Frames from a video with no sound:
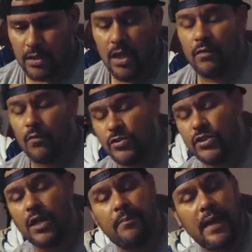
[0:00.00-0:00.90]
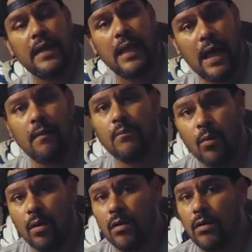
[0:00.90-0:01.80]
Of course, you're going to pay a lot
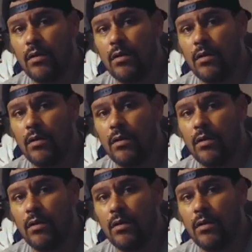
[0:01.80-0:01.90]
more